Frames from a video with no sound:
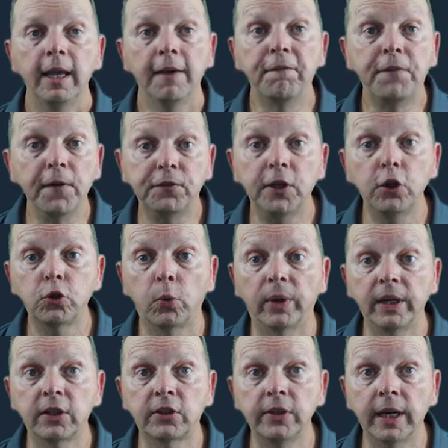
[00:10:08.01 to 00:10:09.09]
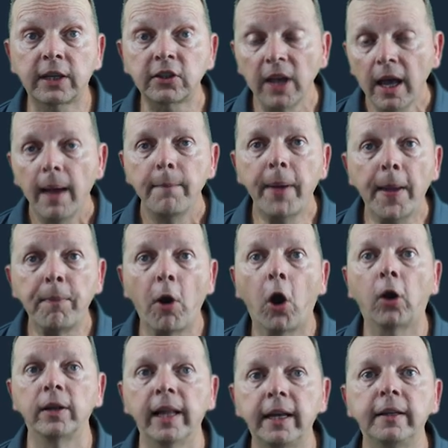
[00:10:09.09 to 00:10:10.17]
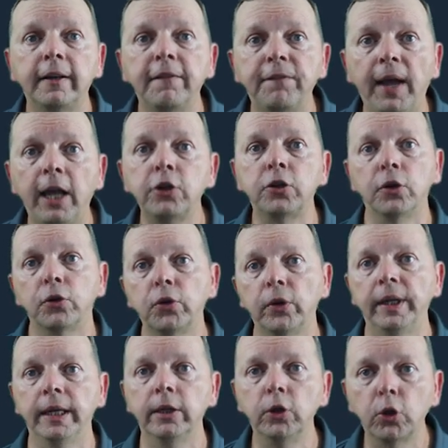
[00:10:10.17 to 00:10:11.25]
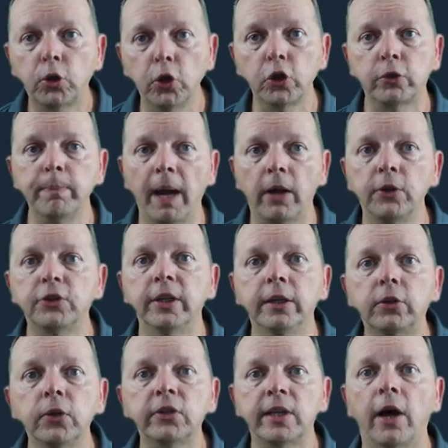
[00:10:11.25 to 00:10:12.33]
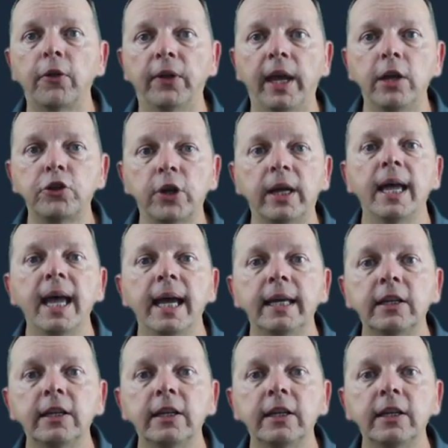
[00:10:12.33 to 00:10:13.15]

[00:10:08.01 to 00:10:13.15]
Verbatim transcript: In 1526, Babar led an invasion through the Hindu Kush Mountains into South Asia